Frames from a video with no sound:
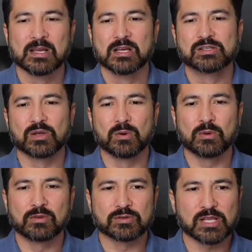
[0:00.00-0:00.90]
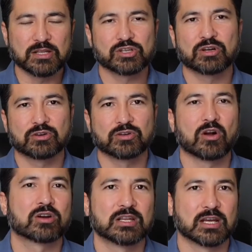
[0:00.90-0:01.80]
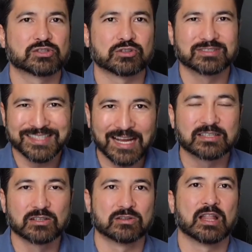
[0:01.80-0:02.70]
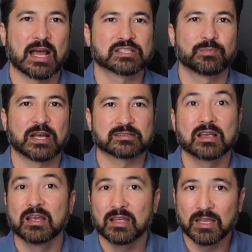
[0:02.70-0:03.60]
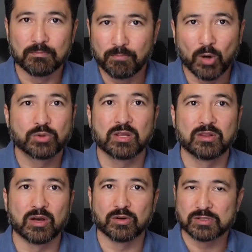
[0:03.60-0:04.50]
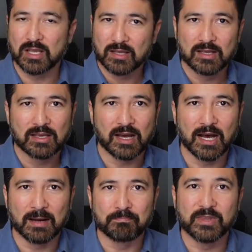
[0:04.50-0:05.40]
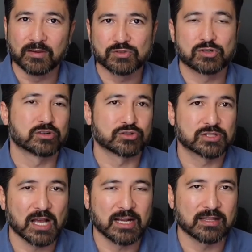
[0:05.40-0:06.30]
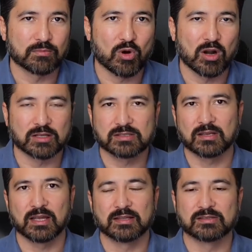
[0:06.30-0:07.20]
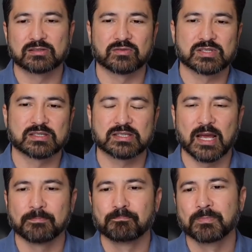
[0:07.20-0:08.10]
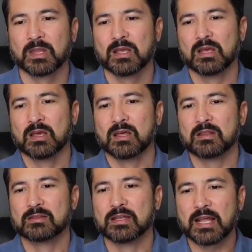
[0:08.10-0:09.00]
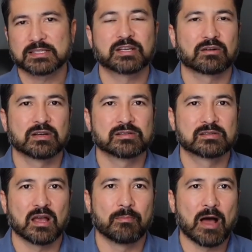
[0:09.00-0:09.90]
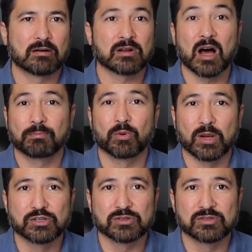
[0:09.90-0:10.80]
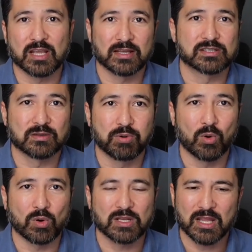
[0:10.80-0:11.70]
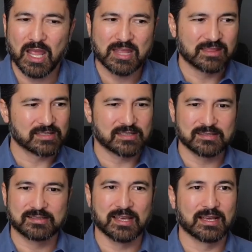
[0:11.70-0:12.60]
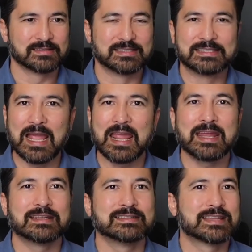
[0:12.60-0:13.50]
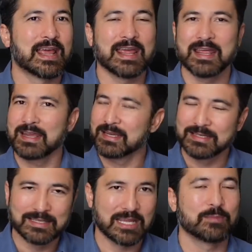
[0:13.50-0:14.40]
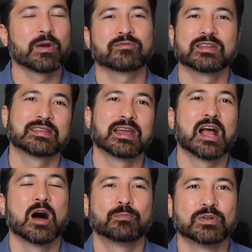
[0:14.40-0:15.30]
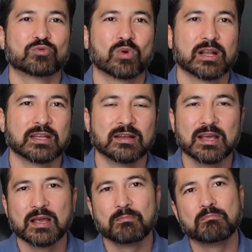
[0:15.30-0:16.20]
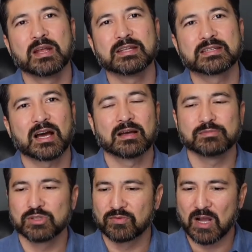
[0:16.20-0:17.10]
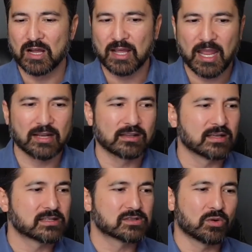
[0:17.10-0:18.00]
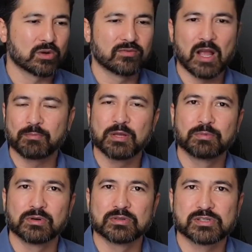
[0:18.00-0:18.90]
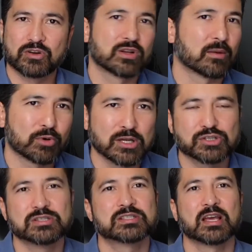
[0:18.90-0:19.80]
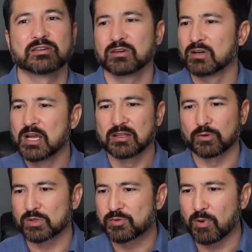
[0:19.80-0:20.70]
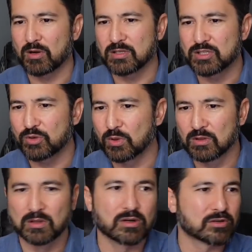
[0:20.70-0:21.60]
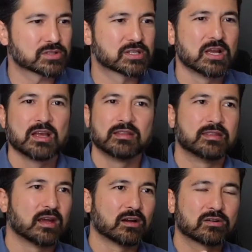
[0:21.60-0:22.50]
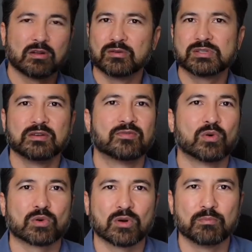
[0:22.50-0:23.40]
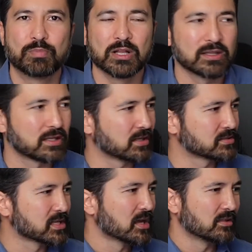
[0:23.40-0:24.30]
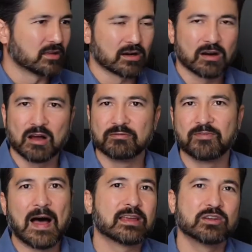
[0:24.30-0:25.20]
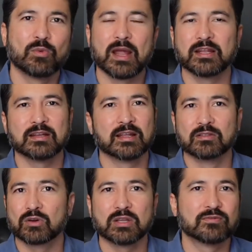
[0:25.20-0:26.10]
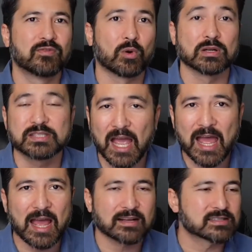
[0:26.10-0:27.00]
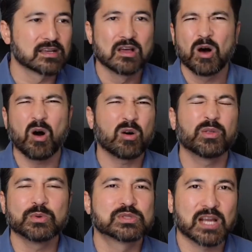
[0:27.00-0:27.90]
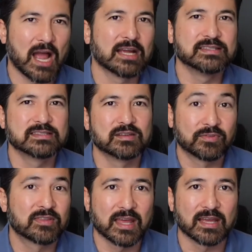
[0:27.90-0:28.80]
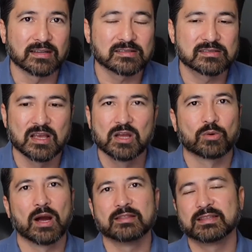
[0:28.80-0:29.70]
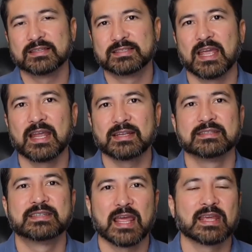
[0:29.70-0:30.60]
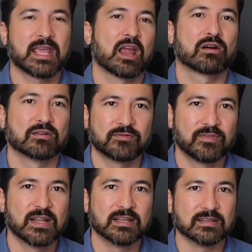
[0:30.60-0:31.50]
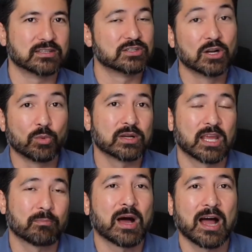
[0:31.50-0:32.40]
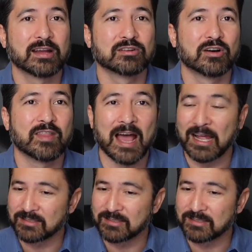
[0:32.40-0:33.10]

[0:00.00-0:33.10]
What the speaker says: So there's engineering and architecture technical aspects in both of those, the infrastructure side and the products and services side. The next area is about operations and support. And this is the day-to-day, keep everything up and running. Many times you've got analysts or you've got people in the Security Operations Center. They're responding to alerts. They're closing vulnerabilities. They're evaluating and looking for attacks. All those kinds of things, right? The day-to-day care and feeding. And you don't want to get behind on that.